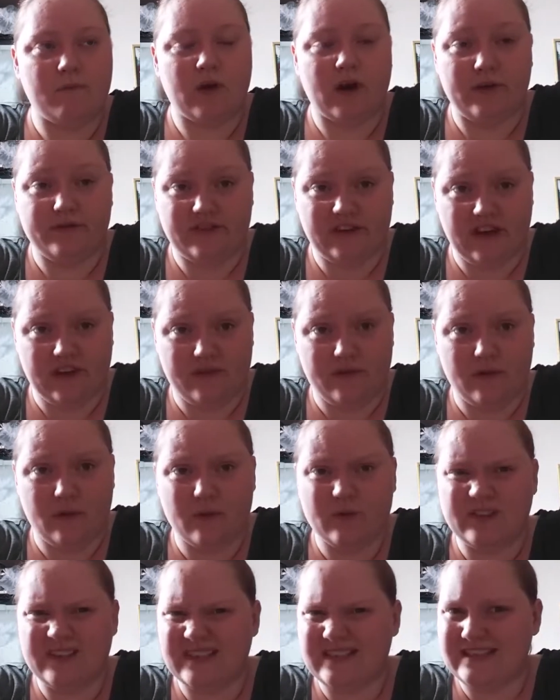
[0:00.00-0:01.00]
Close enough.
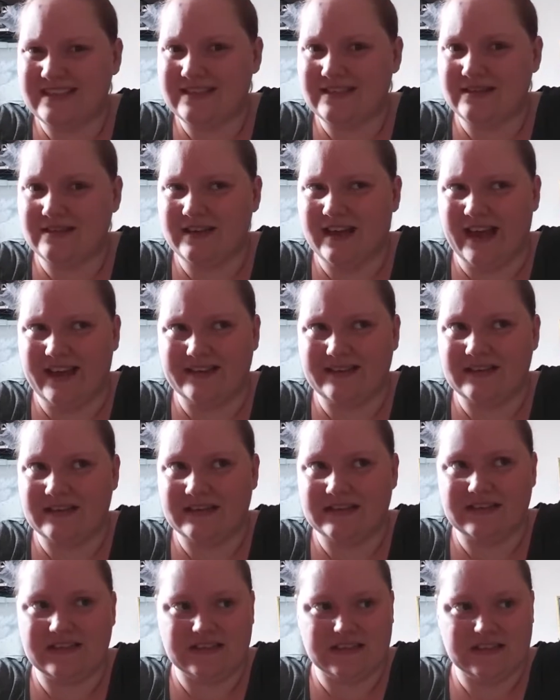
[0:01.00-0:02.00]
Or was it, yeah,
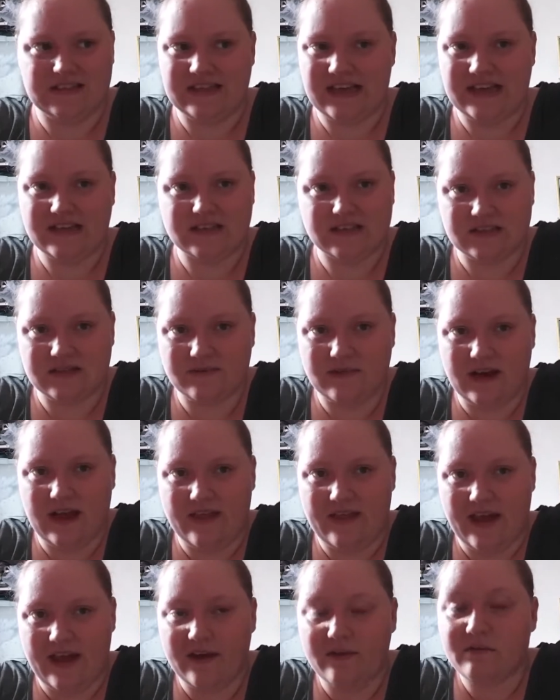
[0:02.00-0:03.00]
66 or something
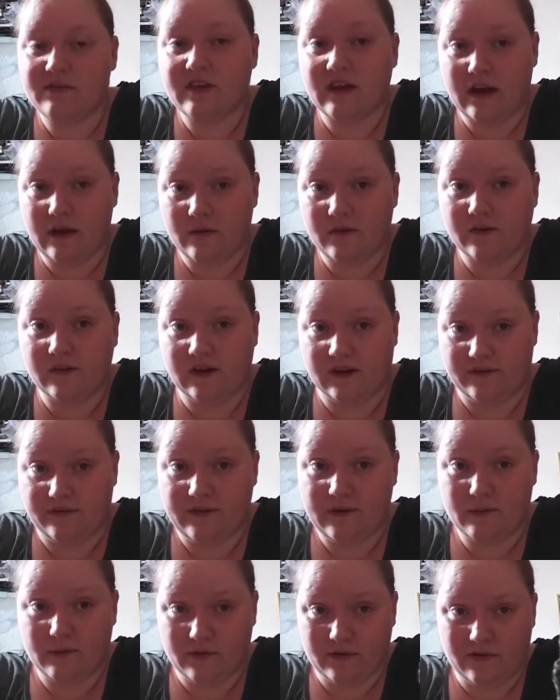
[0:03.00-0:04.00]
like that. It was close enough.
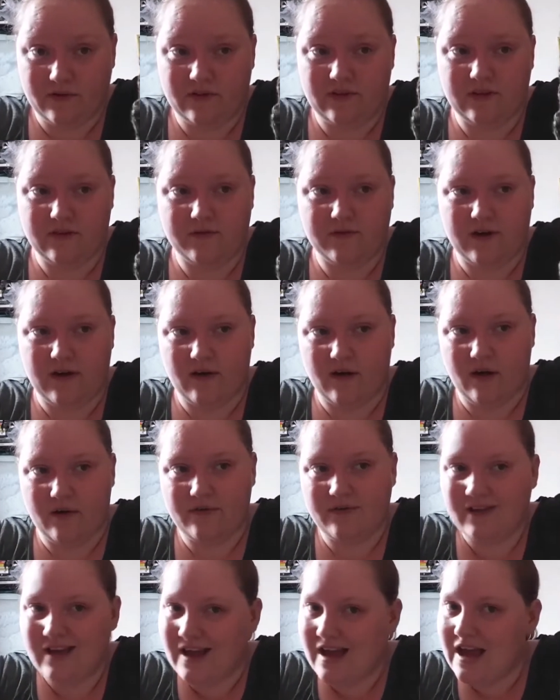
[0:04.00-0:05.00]
It wasn't too far
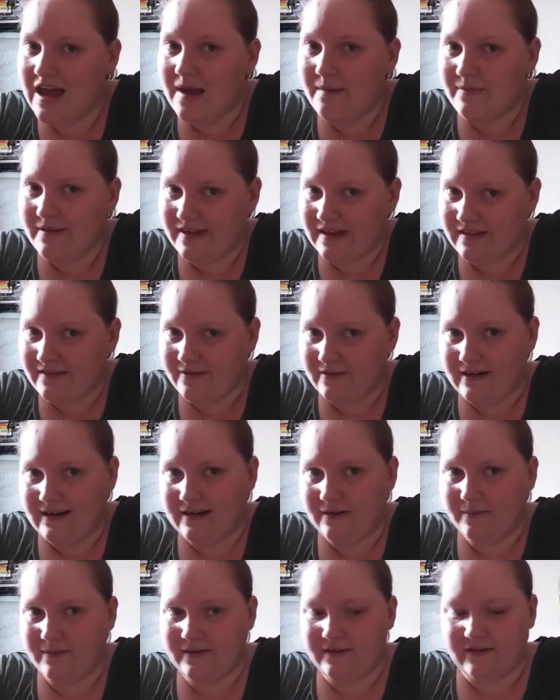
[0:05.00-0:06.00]
off. But these are a
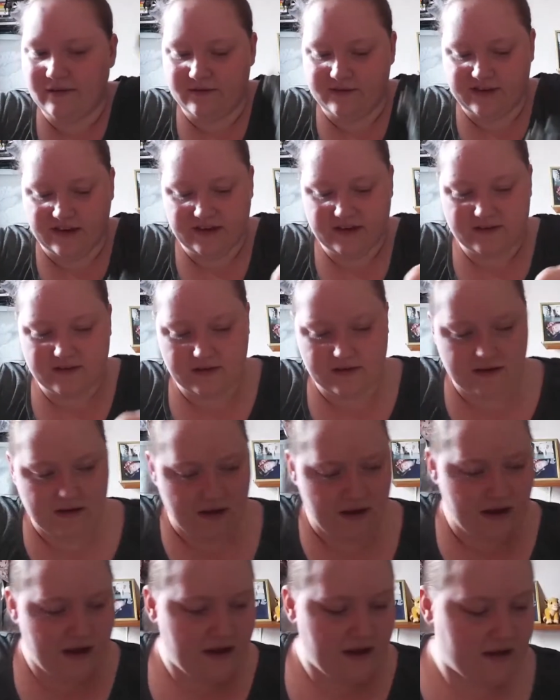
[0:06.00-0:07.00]
little bit too tight.
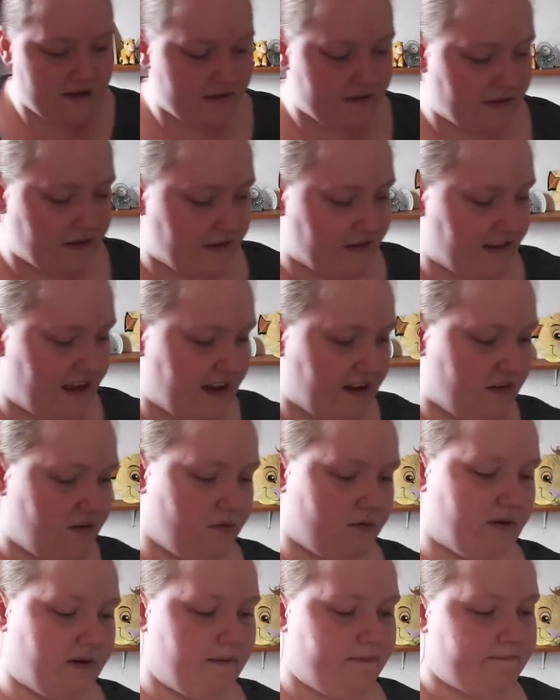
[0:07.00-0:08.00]
So the
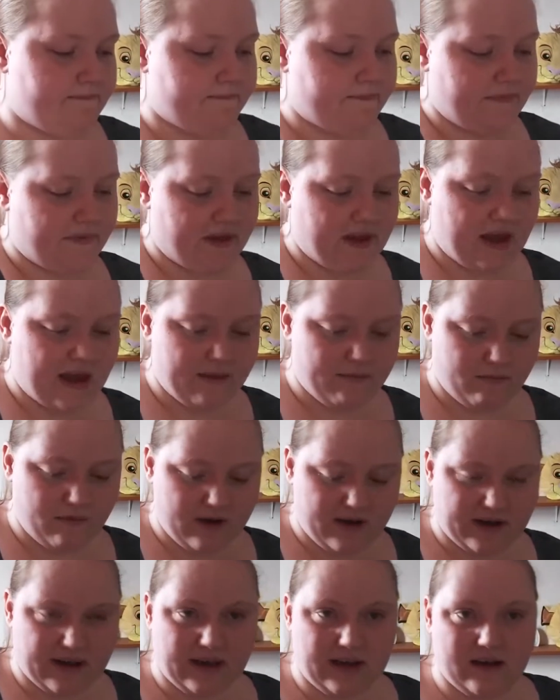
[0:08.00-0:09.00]
second one I'm
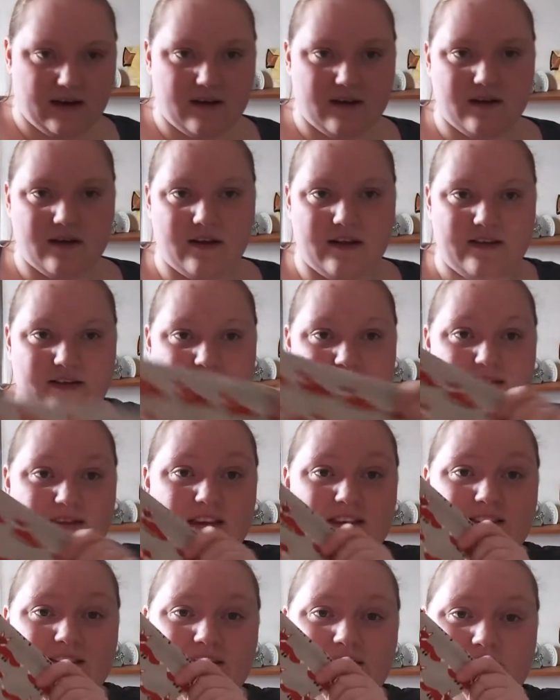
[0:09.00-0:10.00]
working on,
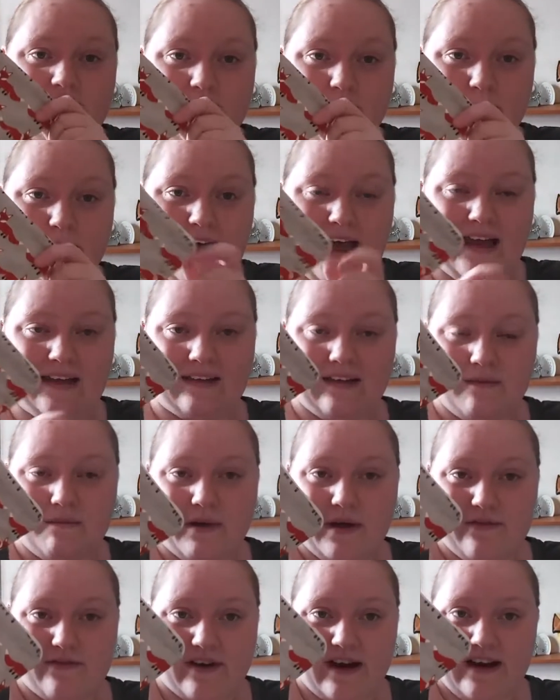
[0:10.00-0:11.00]
this is the bag that
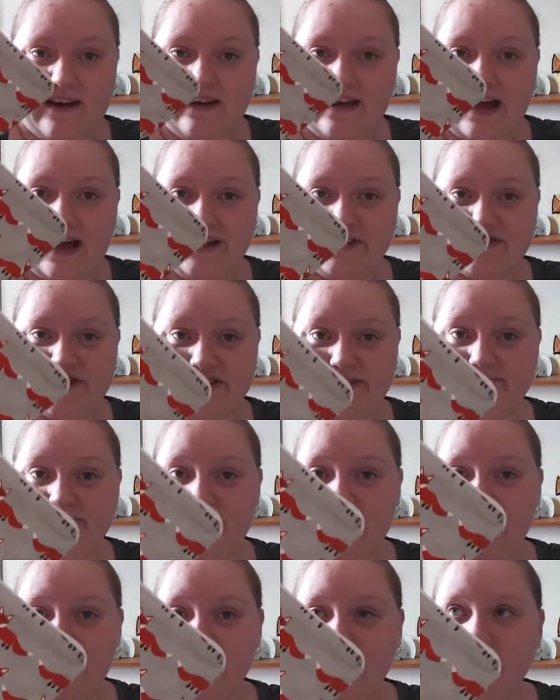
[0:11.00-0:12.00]
my friend Angie
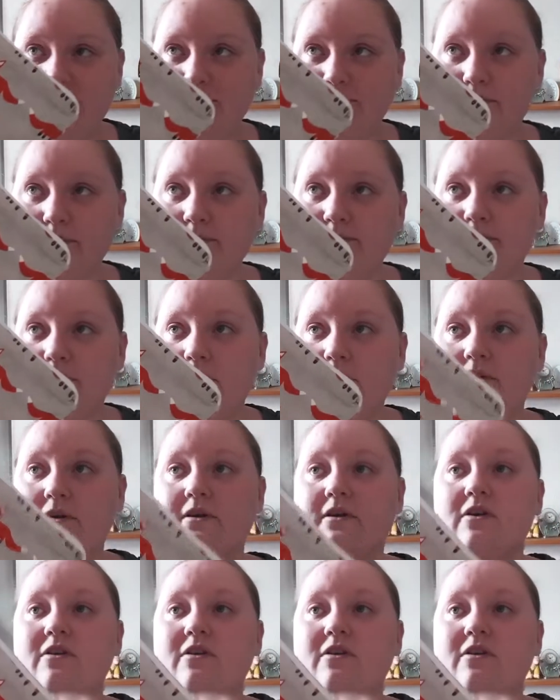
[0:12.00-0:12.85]
at Silver Goose Gold